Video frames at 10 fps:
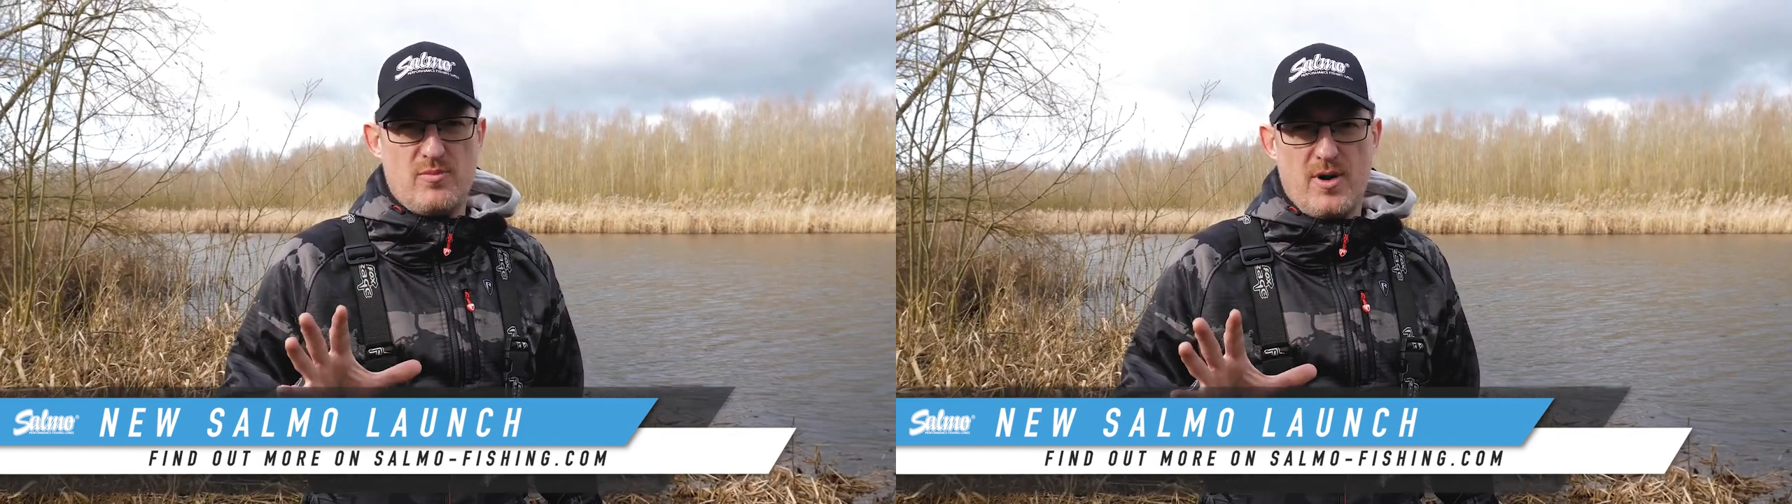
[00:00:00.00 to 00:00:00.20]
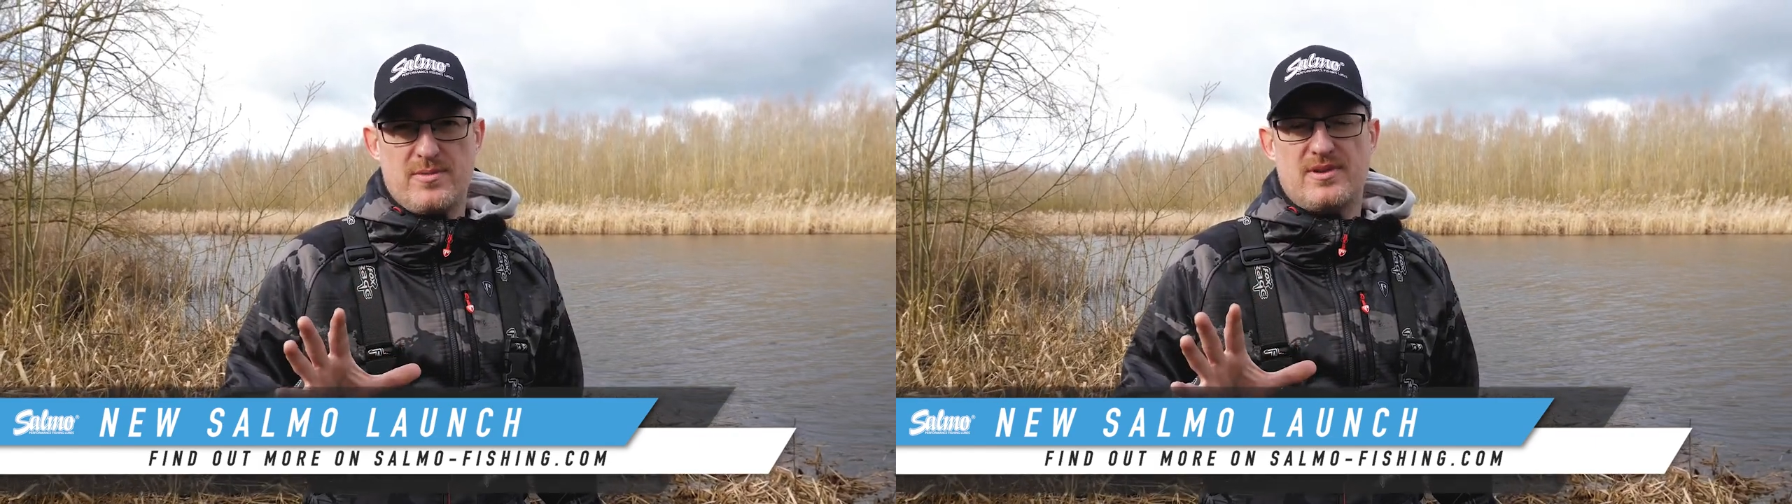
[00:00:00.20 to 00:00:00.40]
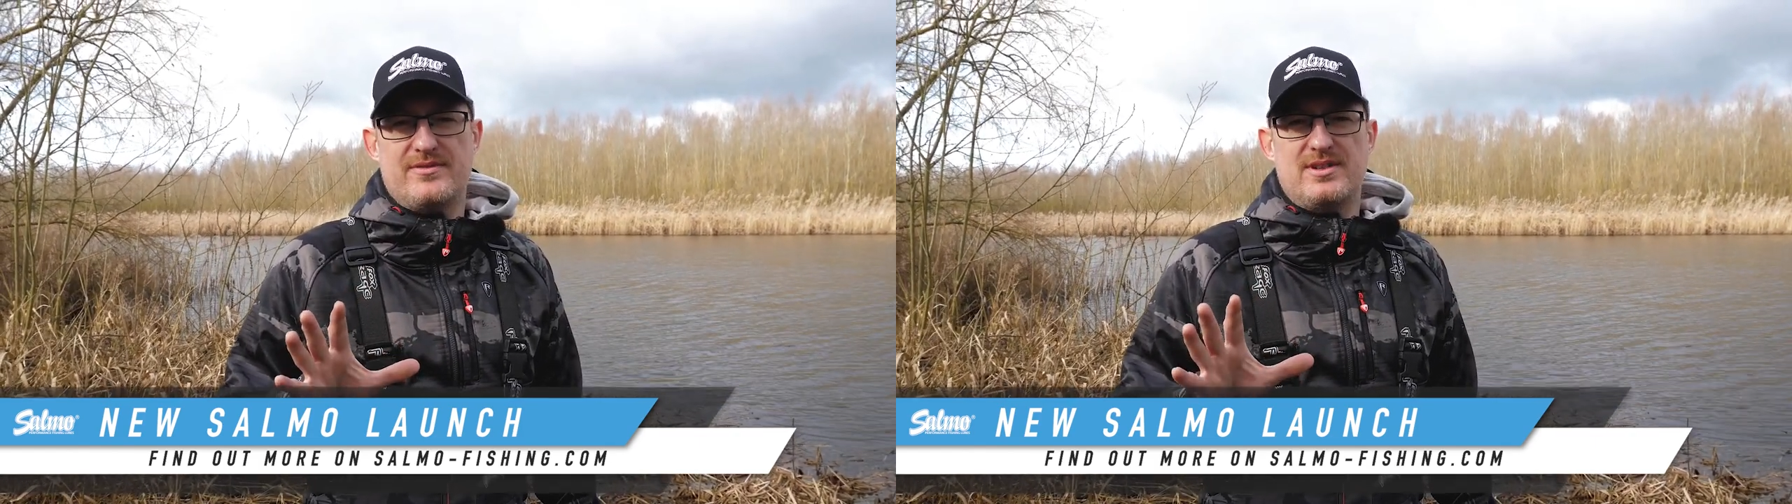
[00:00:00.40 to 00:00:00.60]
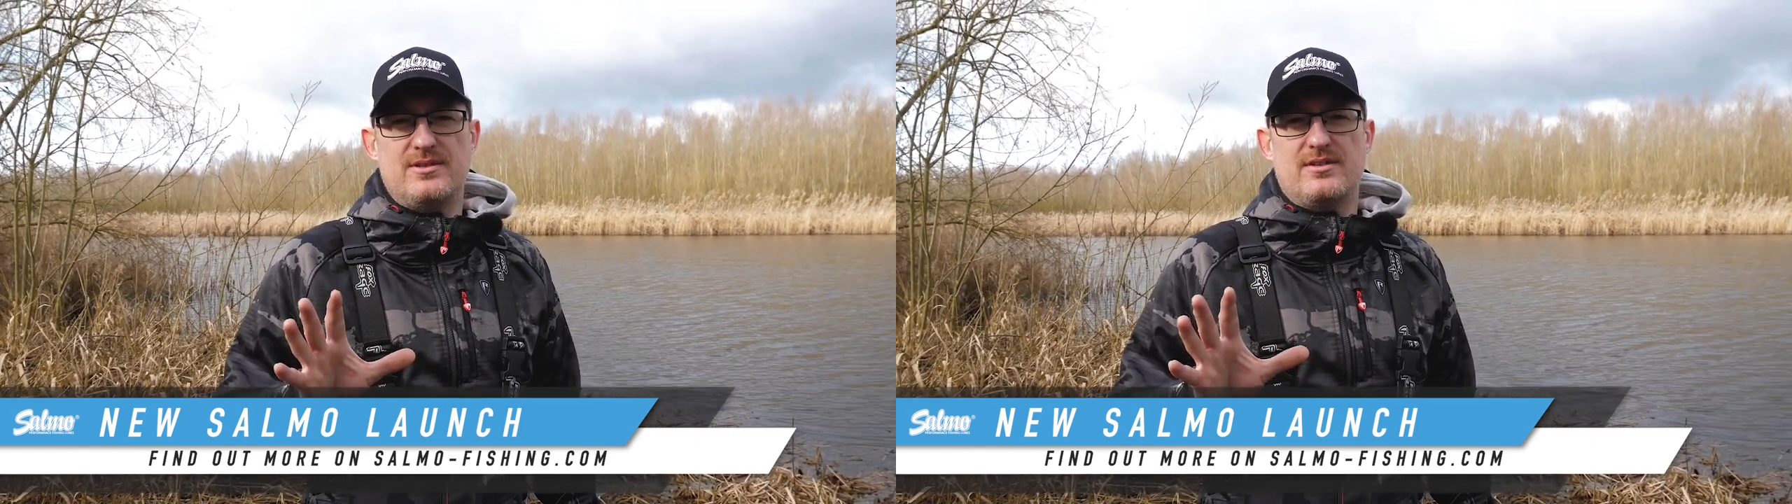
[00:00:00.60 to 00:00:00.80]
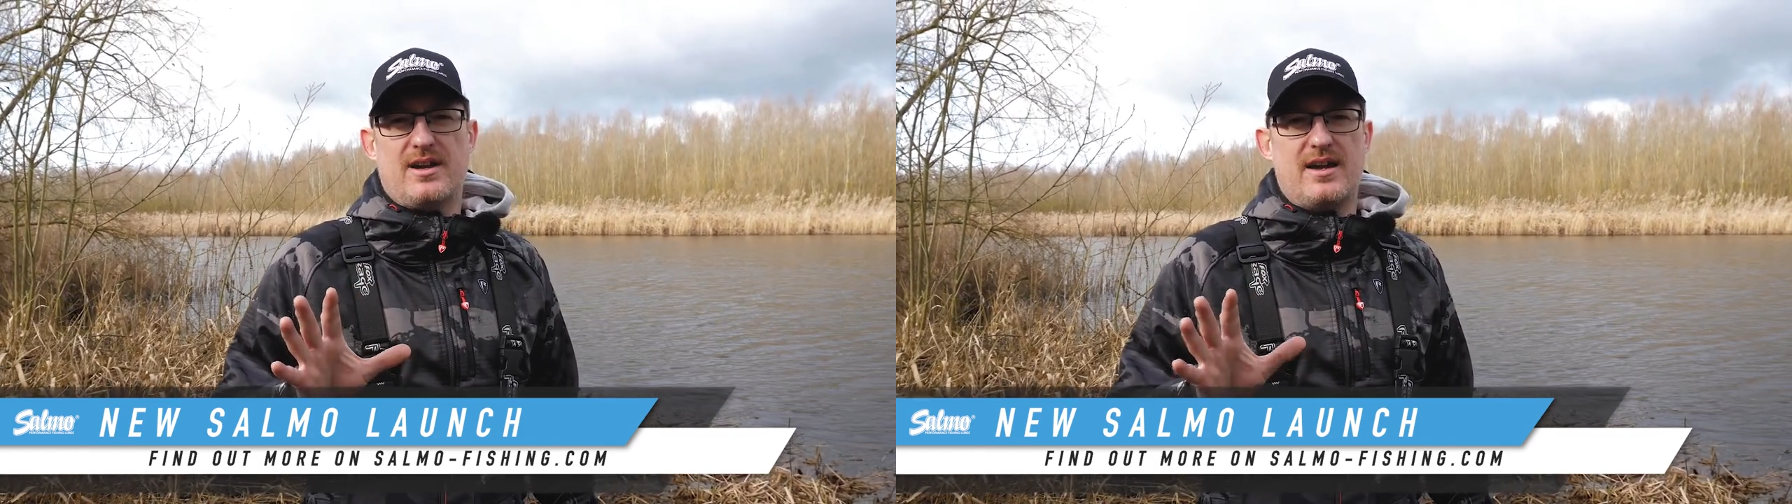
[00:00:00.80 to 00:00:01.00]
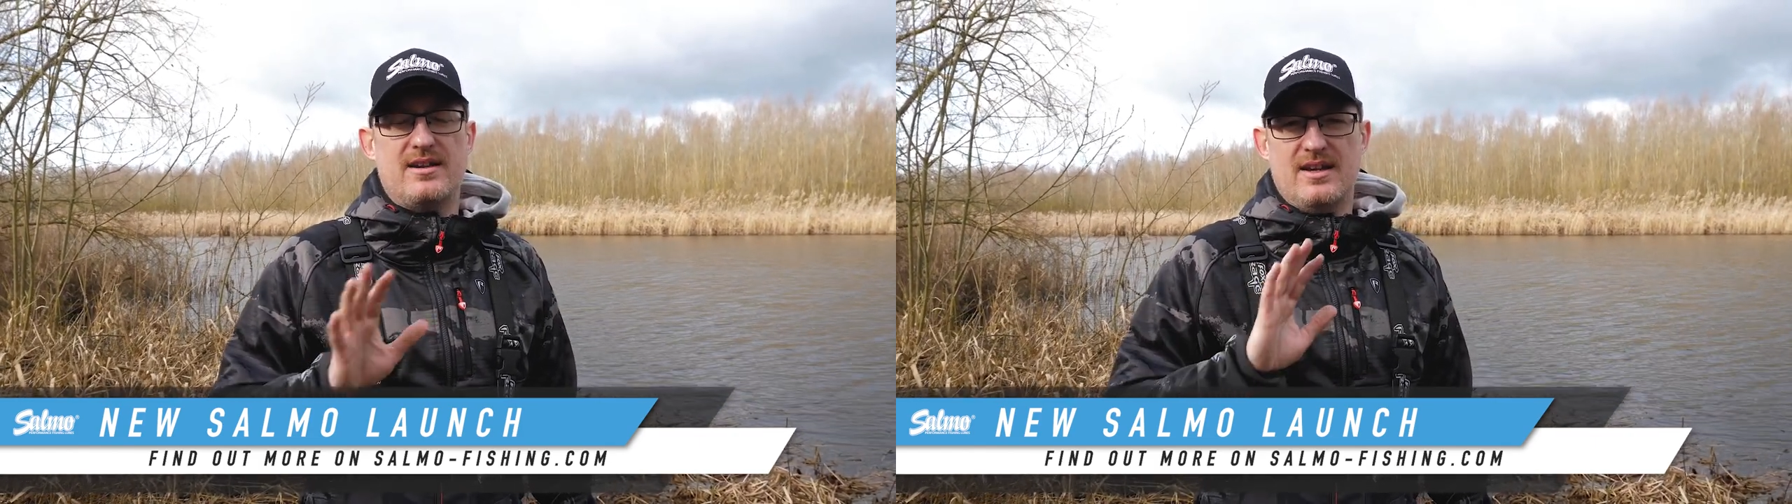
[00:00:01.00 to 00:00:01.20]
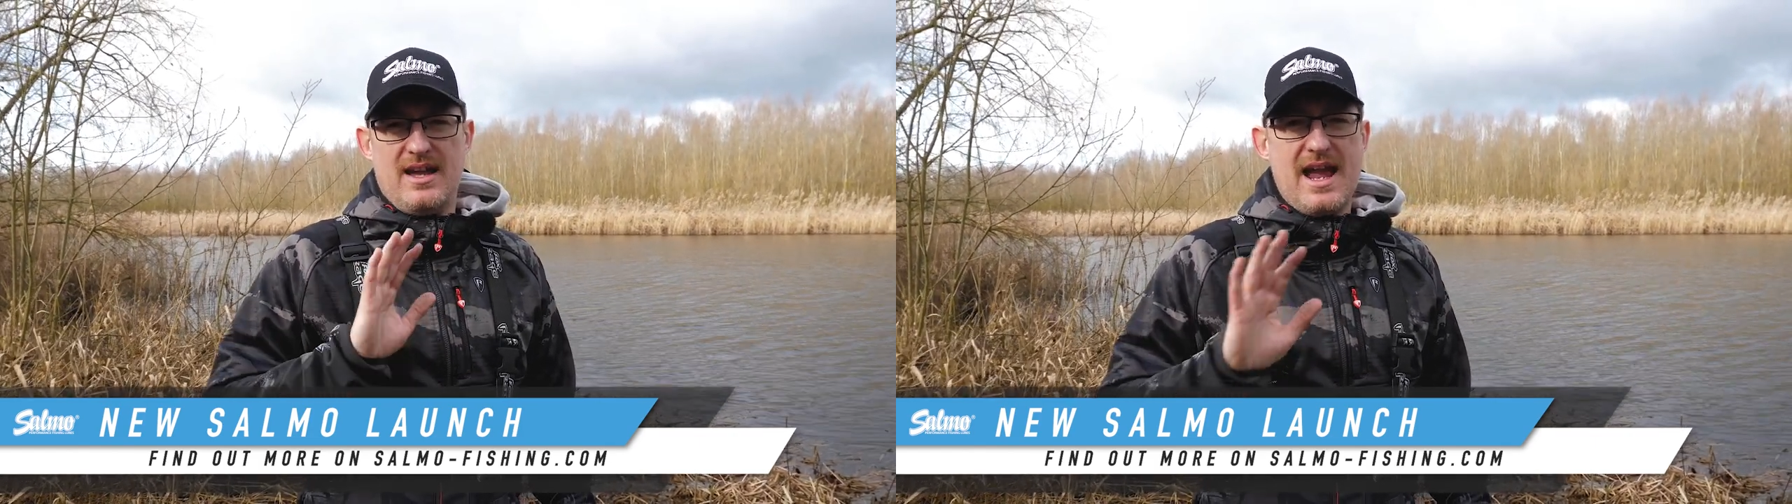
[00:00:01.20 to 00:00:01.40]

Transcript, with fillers: more popular in the U K